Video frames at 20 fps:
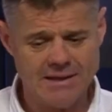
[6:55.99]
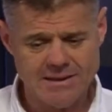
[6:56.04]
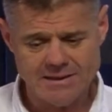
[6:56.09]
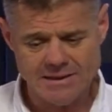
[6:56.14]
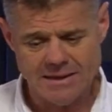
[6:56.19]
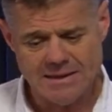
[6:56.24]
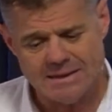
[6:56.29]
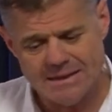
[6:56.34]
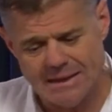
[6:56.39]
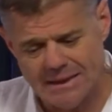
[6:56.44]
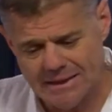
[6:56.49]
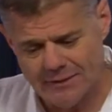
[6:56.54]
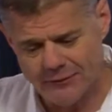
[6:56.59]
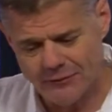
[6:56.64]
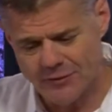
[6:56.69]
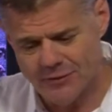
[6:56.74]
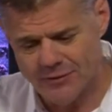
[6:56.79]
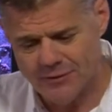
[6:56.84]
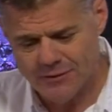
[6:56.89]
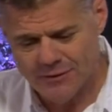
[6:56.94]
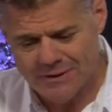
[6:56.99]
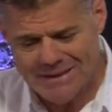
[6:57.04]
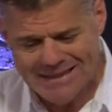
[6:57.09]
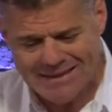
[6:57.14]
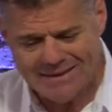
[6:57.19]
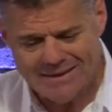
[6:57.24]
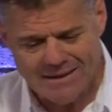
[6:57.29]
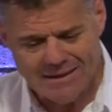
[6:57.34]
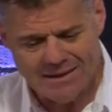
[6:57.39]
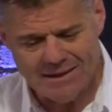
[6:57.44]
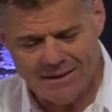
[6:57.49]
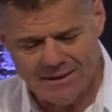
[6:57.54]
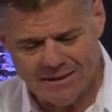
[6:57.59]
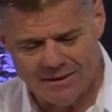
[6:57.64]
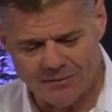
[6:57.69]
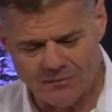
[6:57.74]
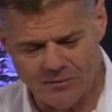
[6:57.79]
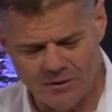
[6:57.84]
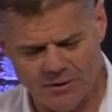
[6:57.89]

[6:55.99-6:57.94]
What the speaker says: it says that if you seek the kingdom,